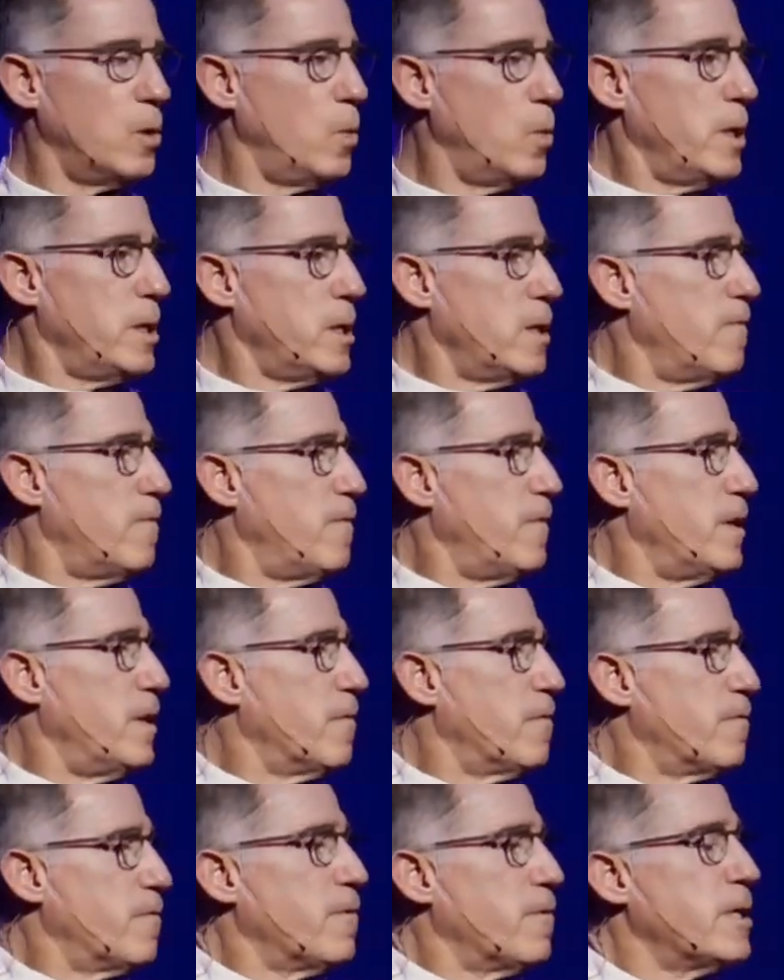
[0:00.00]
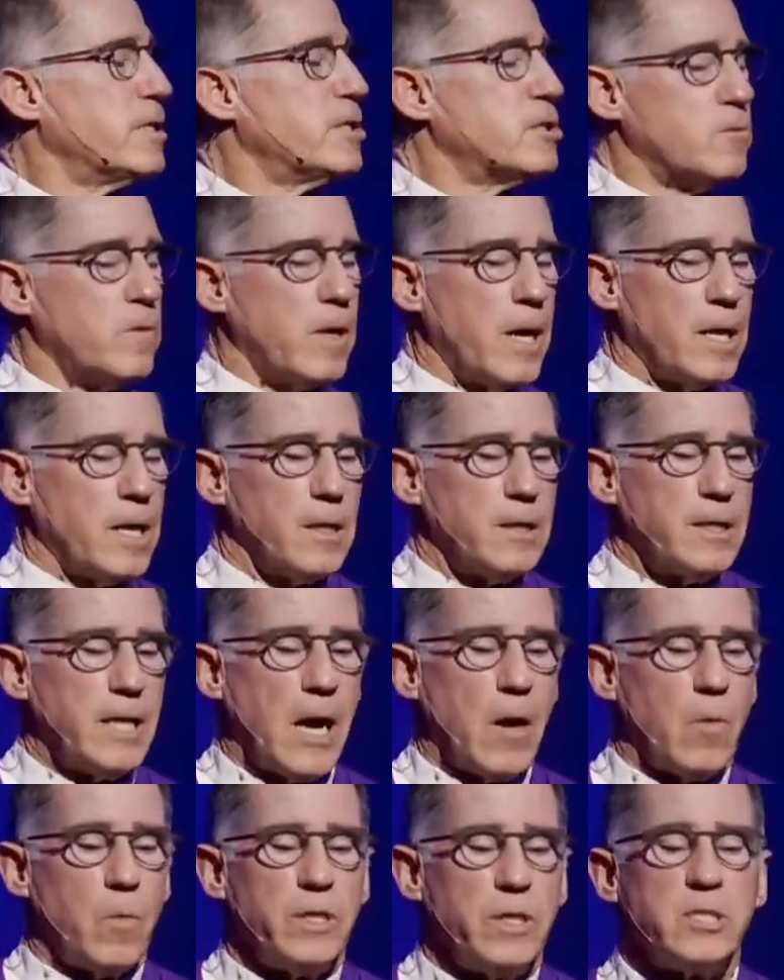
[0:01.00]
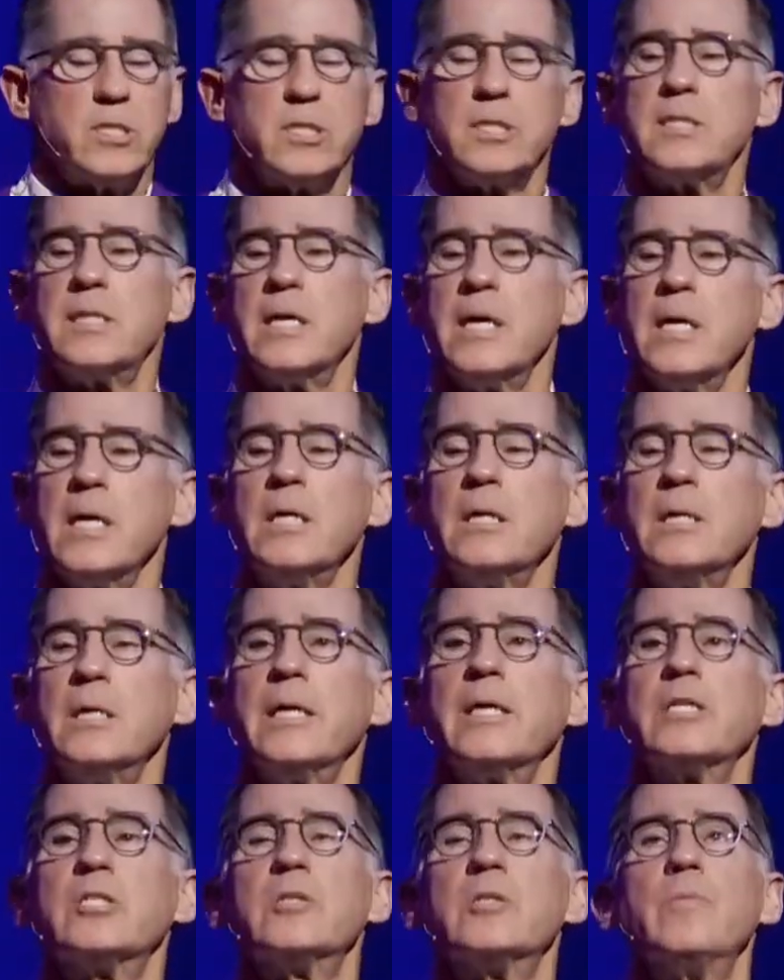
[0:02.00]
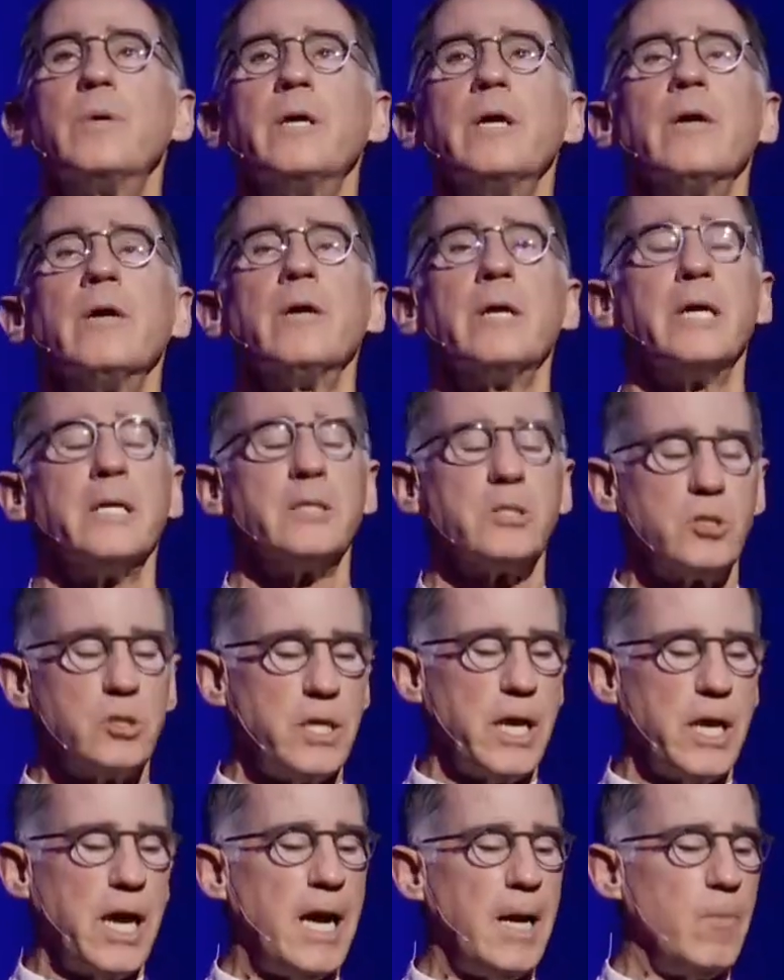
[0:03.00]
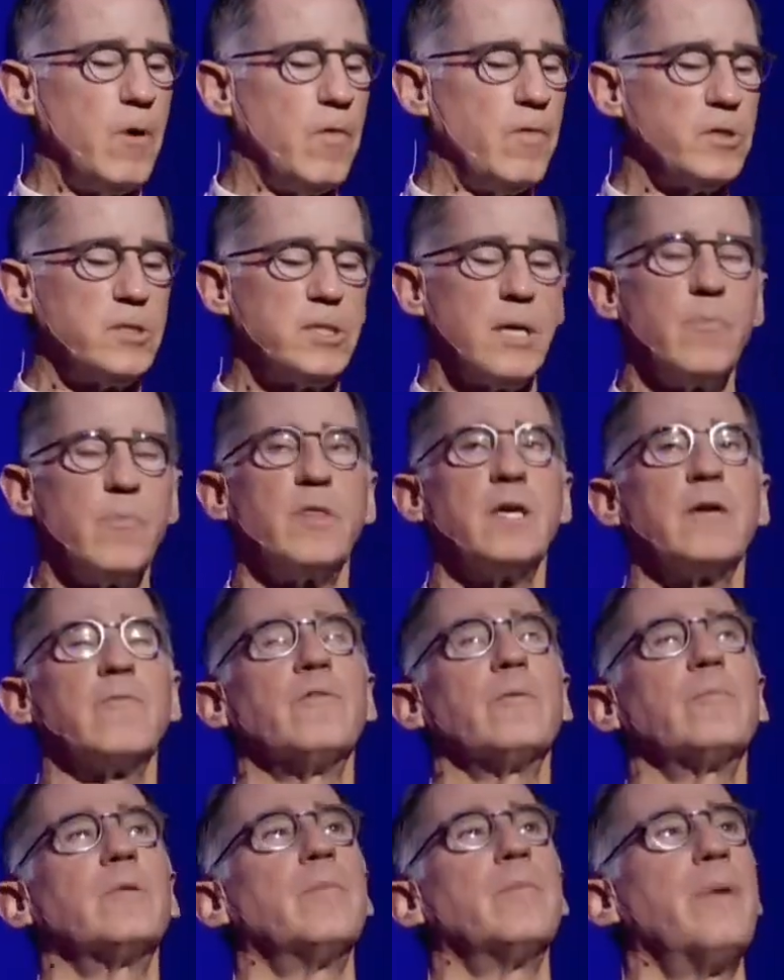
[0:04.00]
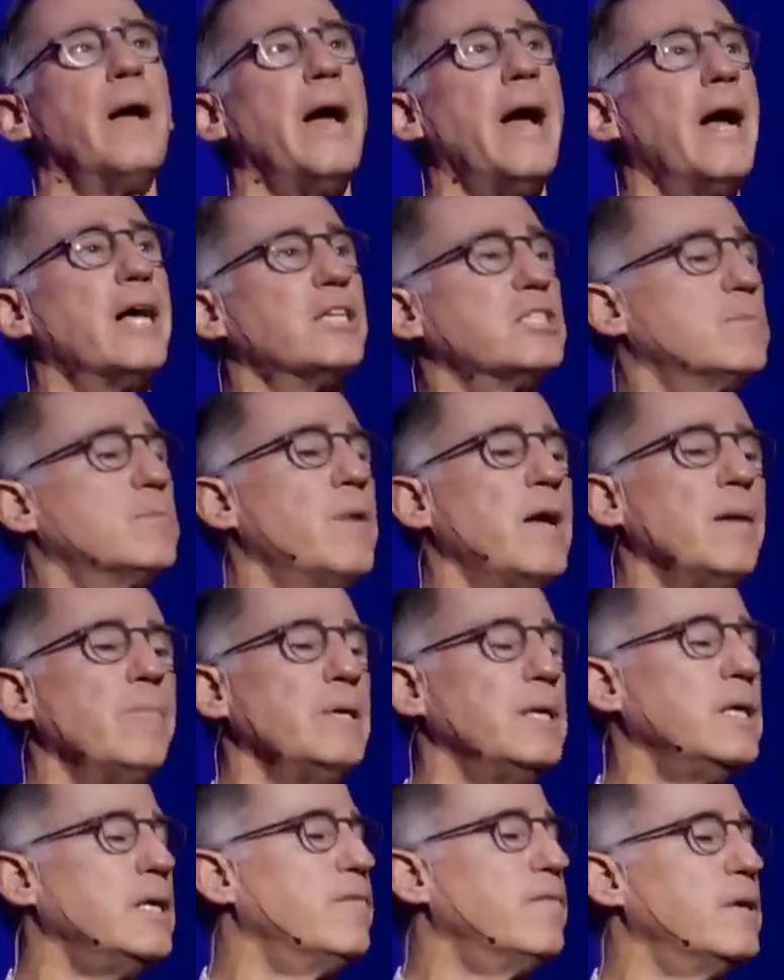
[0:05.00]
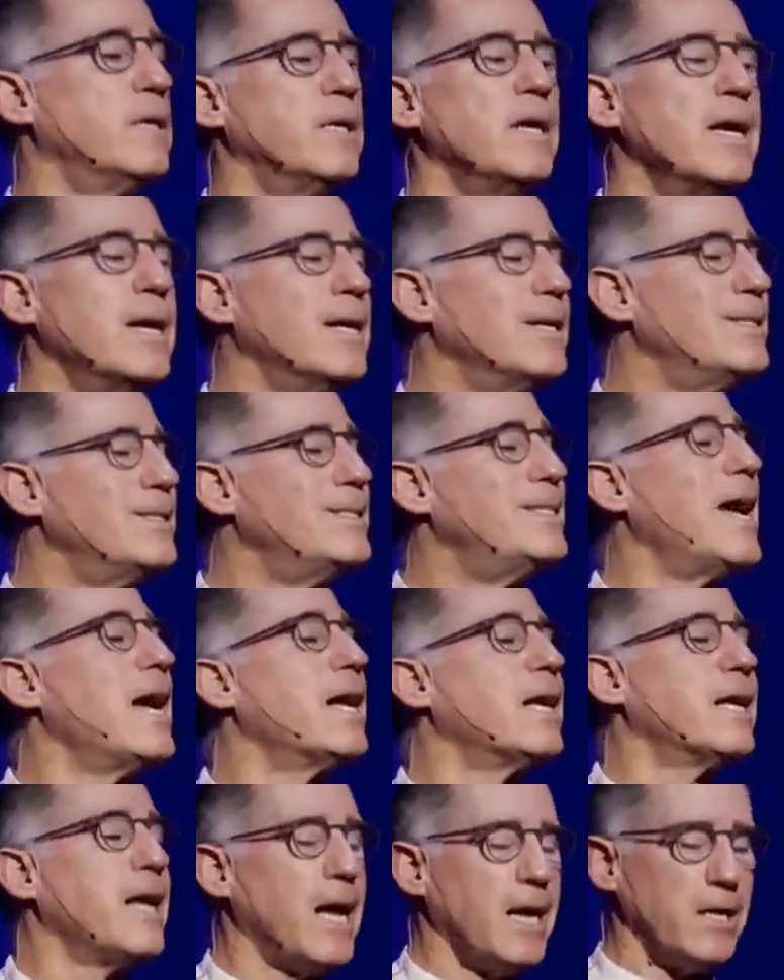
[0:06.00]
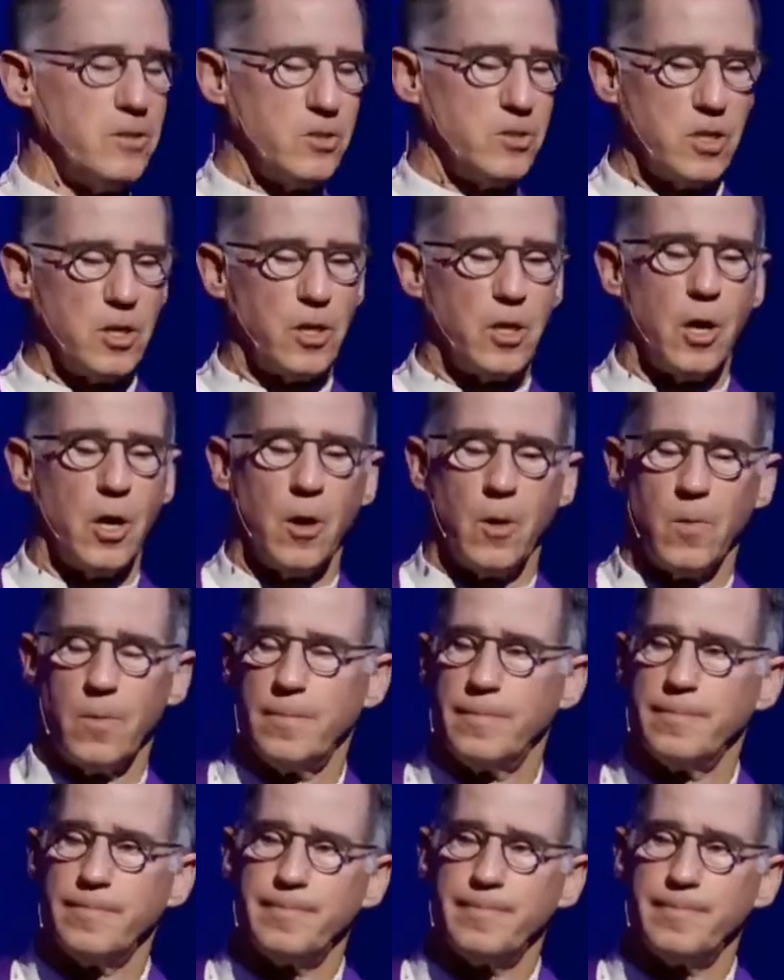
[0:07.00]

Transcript: we can feel frustrated that we still experience shame over something from the past, maybe even decades ago.